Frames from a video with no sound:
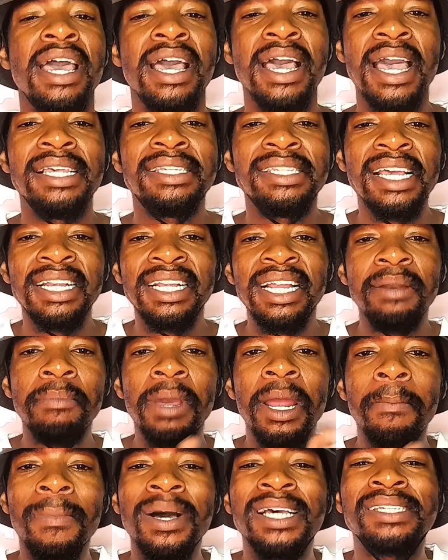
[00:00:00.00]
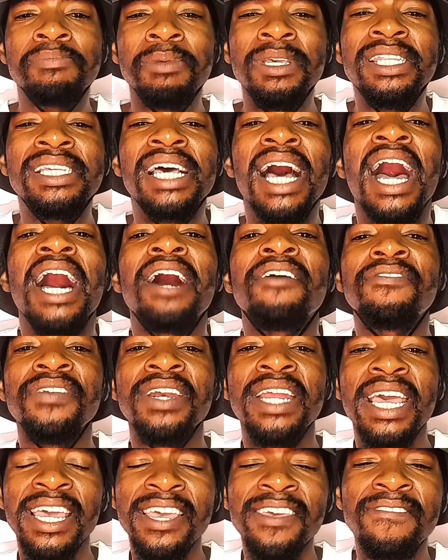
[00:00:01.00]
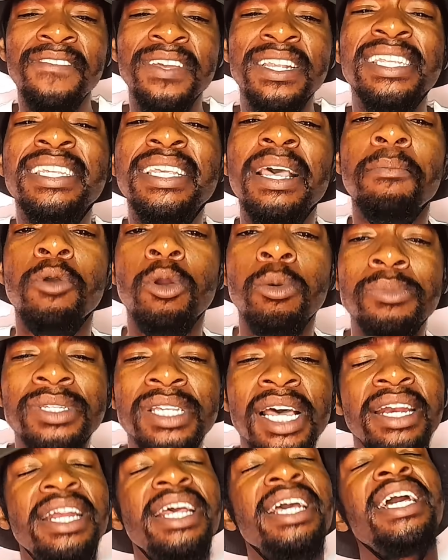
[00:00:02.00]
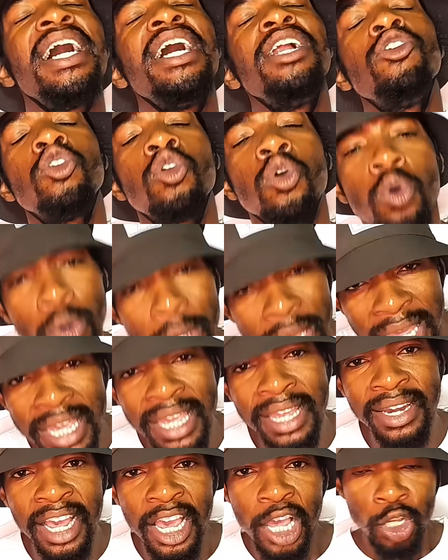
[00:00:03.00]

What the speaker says: a certain man must be tough, man. Even Sam Numzane can't do it.